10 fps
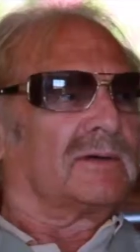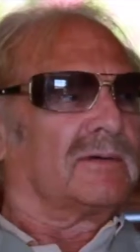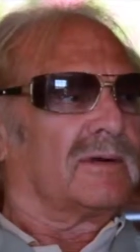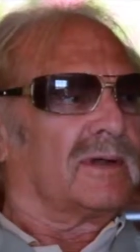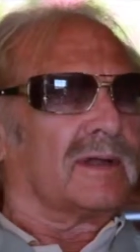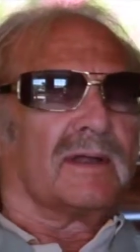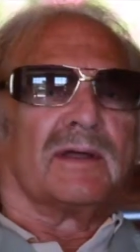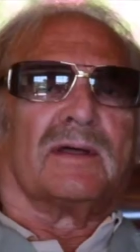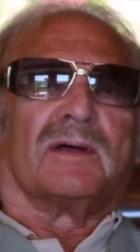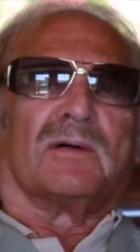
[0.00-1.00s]
to do,
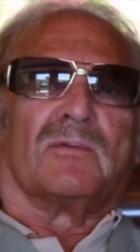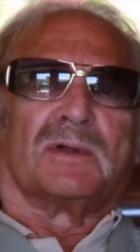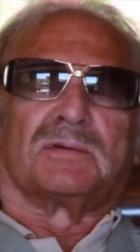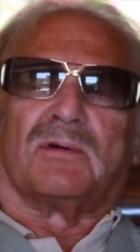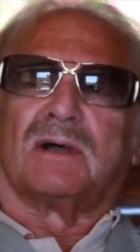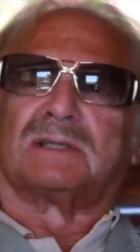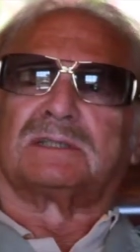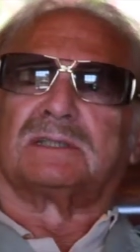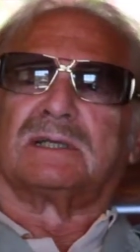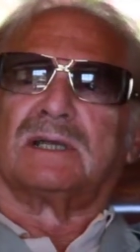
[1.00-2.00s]
which
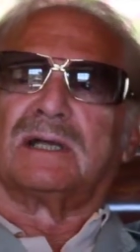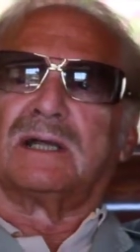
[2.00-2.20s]
was